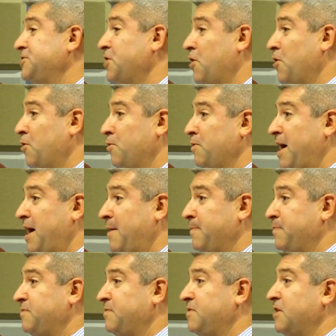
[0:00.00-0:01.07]
So
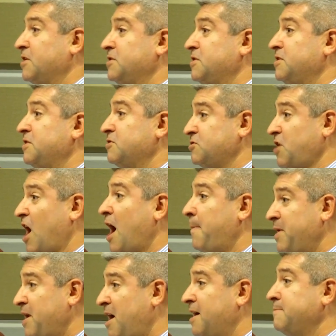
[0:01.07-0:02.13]
there's
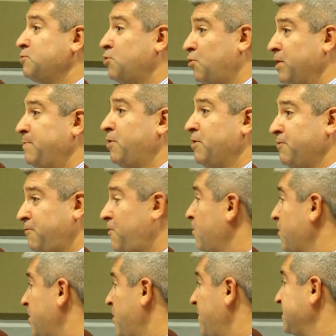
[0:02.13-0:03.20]
Oppenheim Toy
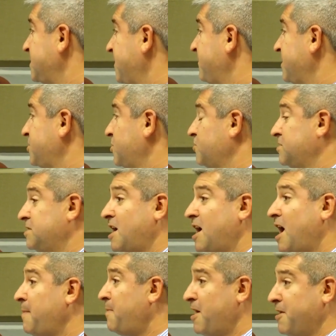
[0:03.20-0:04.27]
Portfolio has given us their
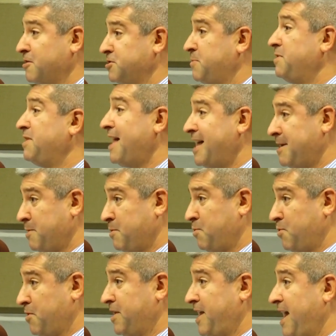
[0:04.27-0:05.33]
top honors, a Platinum
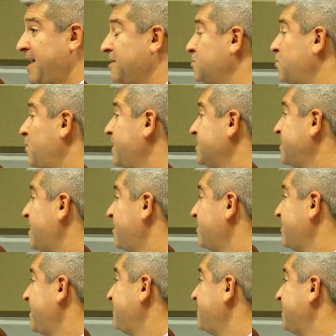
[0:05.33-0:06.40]
Award, and the Toy
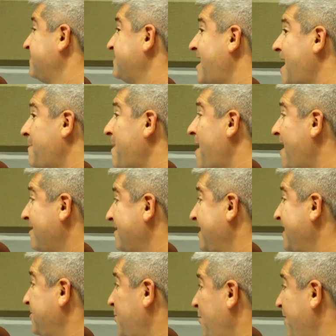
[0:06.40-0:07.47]
Insider named it a top
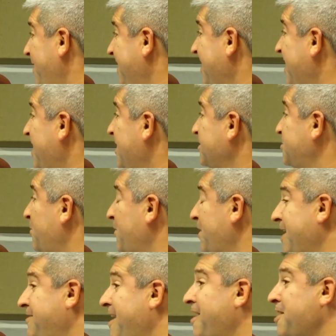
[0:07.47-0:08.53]
holiday toy. So when
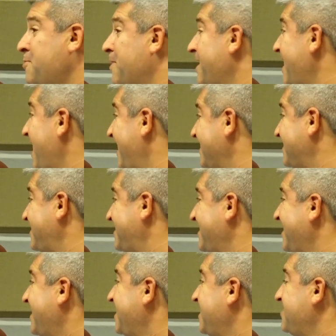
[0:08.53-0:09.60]
I tell you what it is,
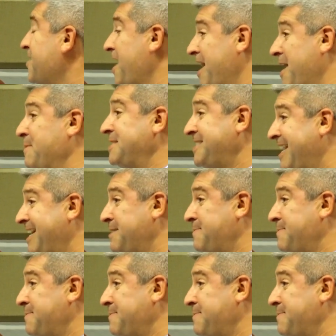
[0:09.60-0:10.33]
and I'm excited